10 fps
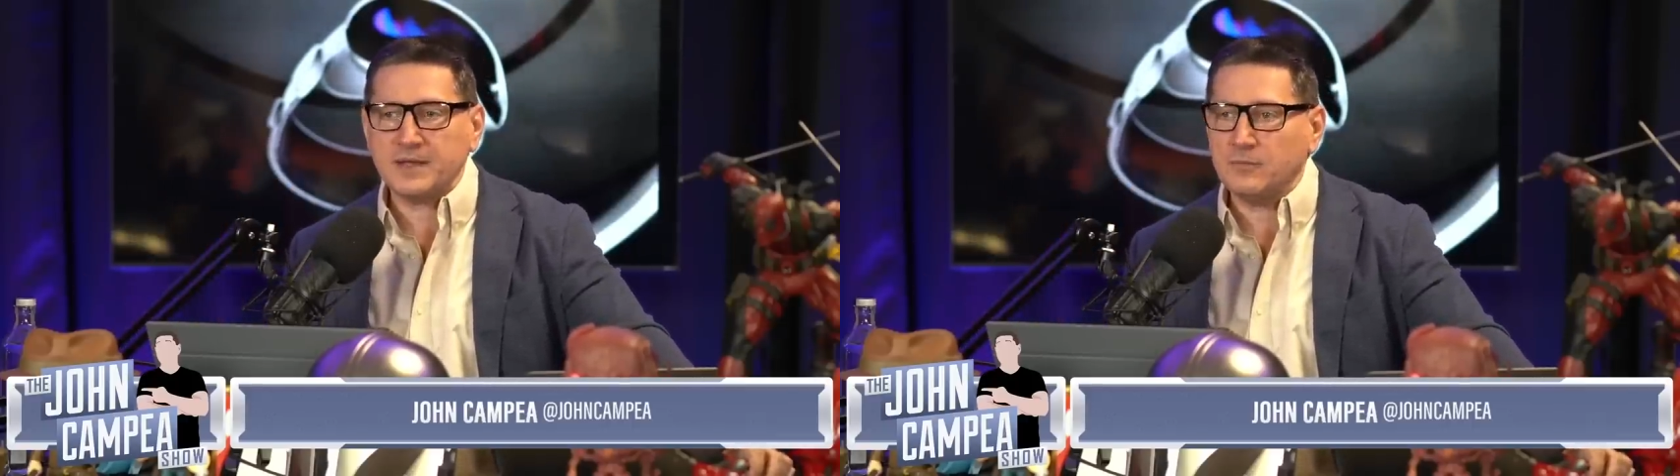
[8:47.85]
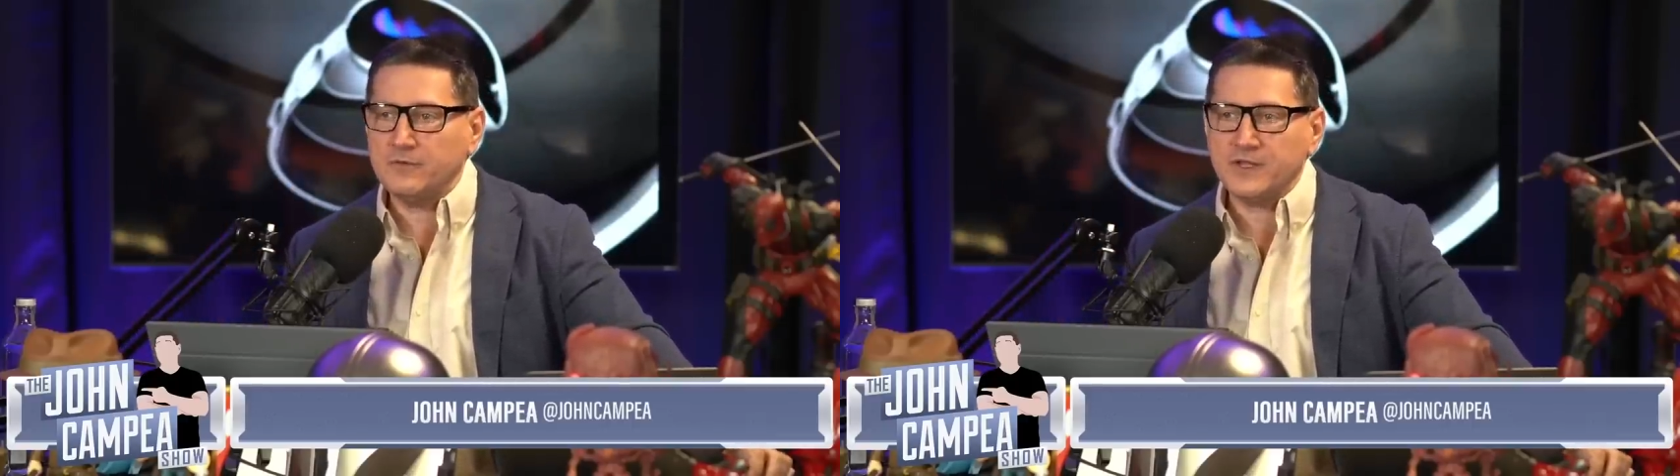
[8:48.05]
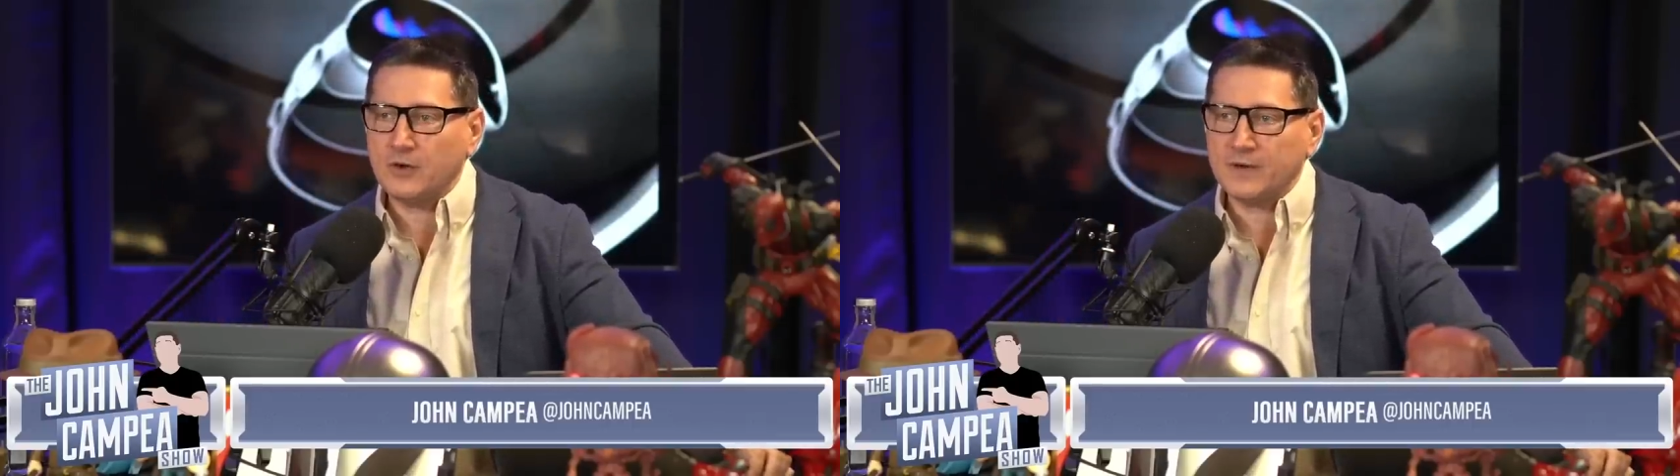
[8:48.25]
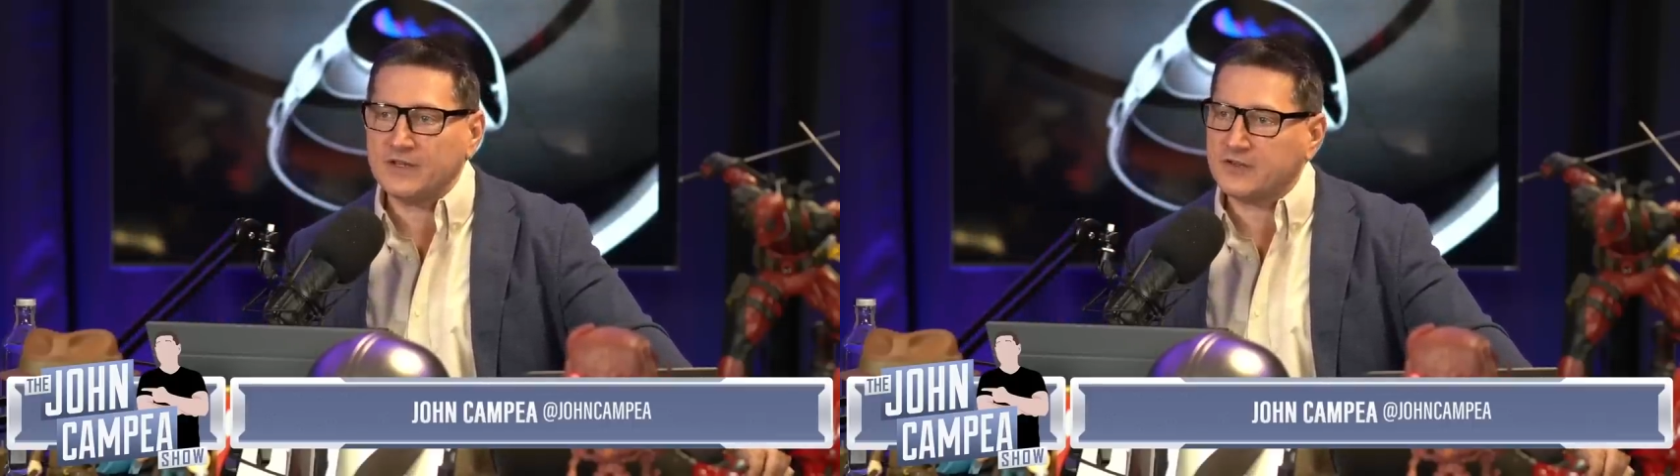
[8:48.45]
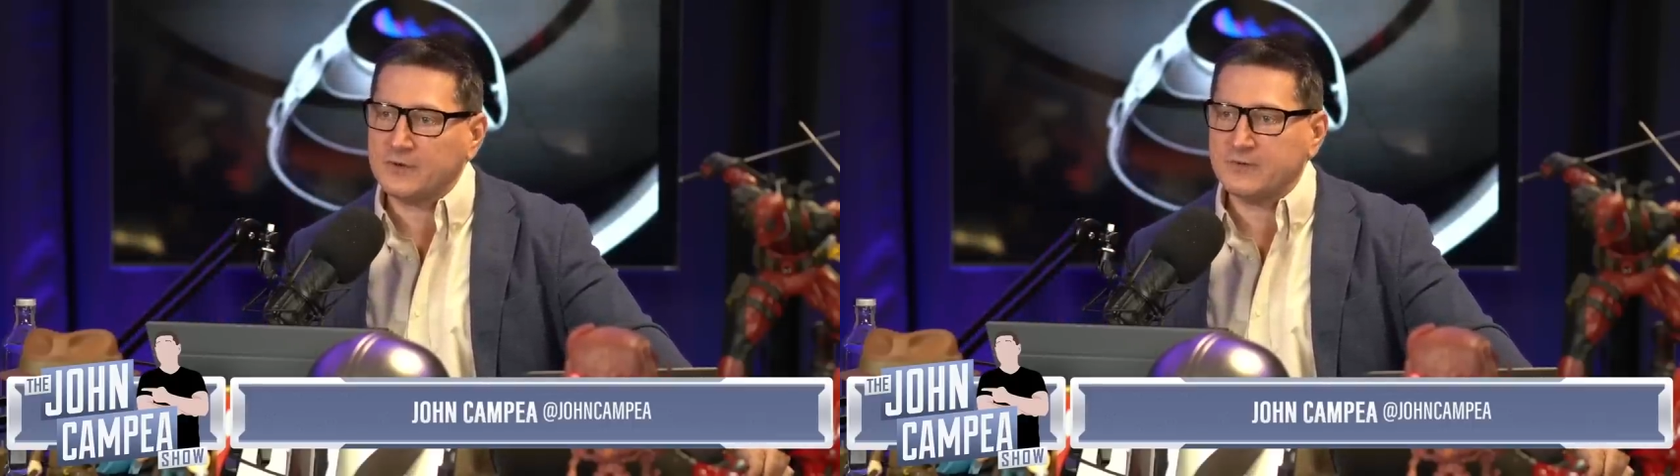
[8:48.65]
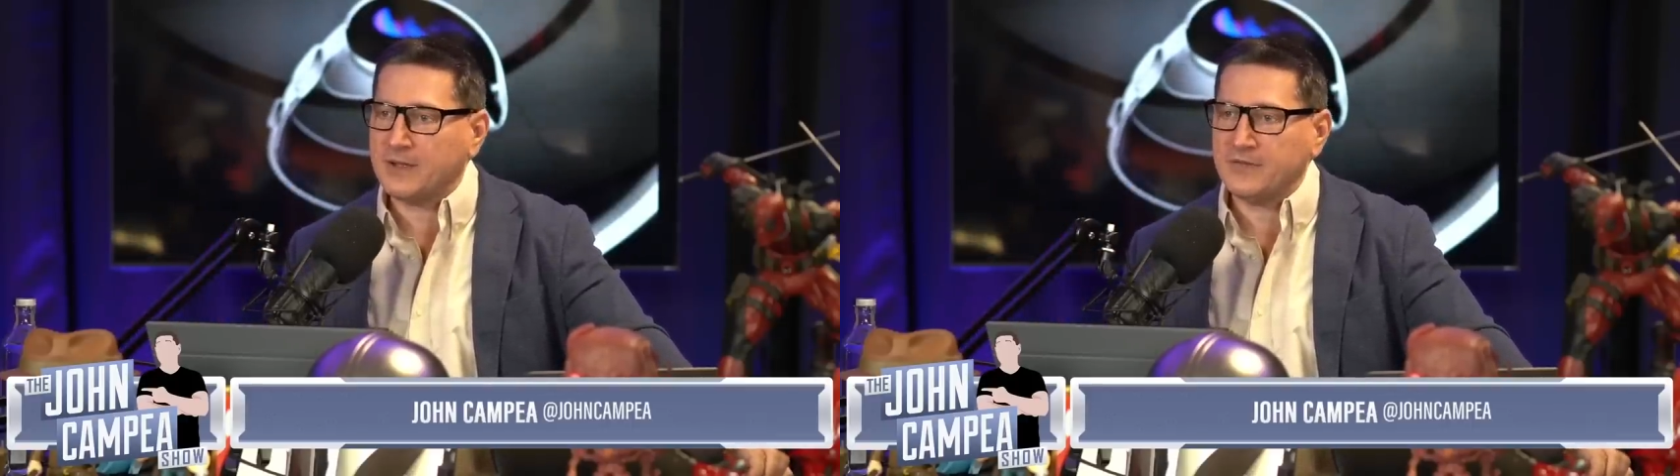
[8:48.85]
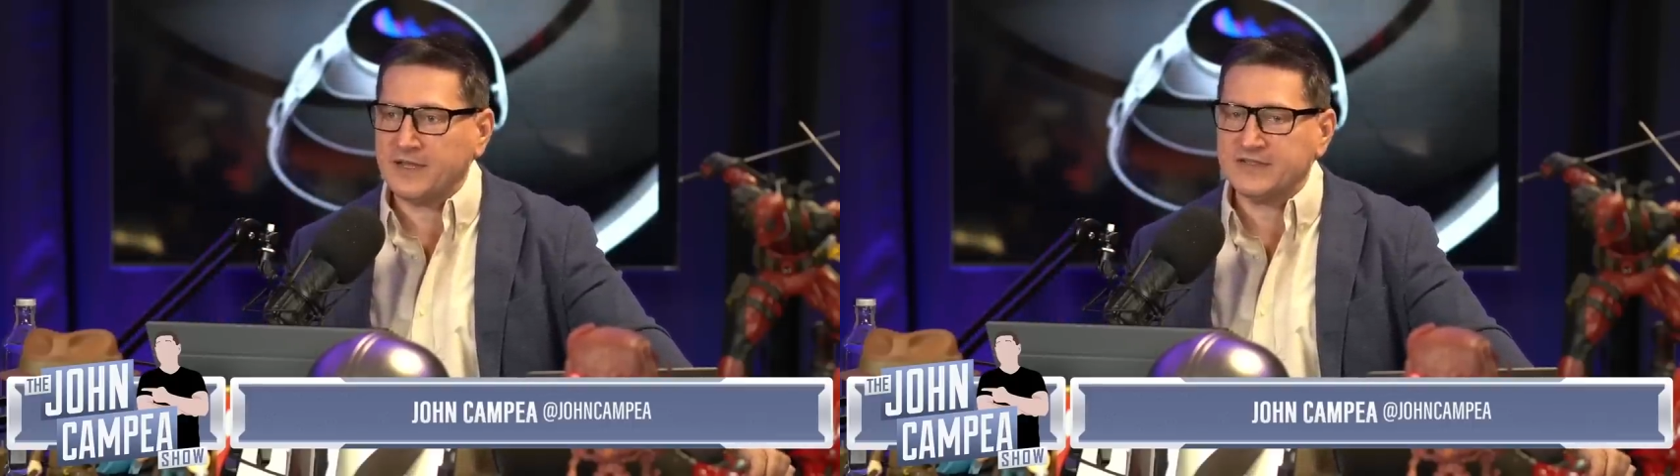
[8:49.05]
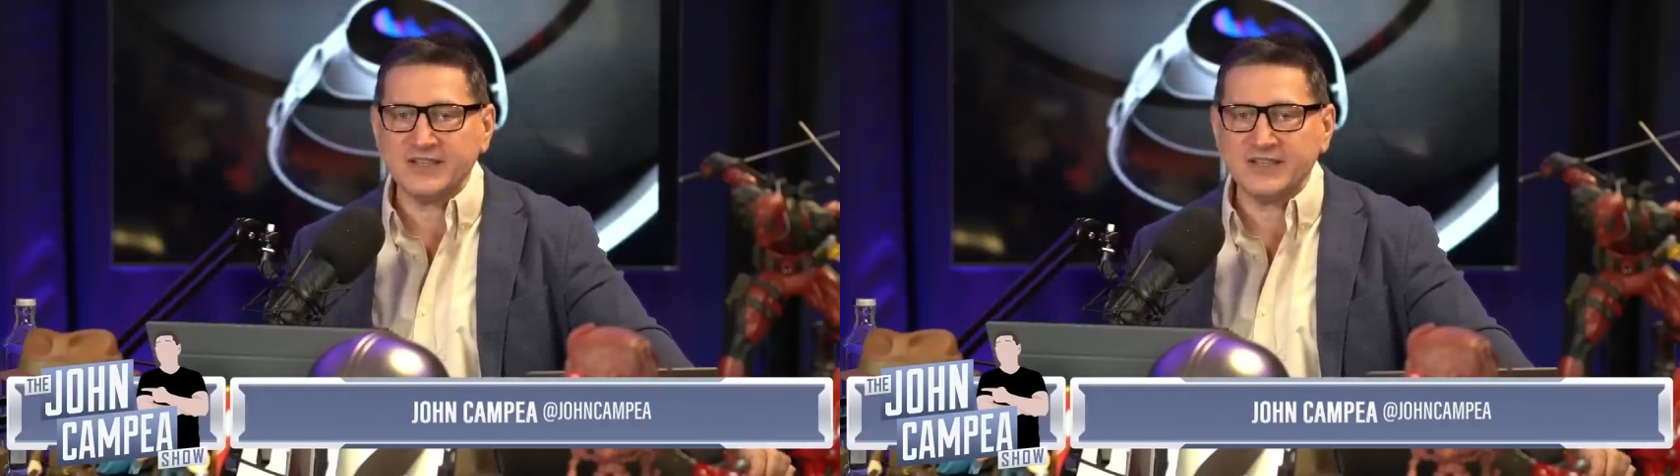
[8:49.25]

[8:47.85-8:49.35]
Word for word: movie going is always about this.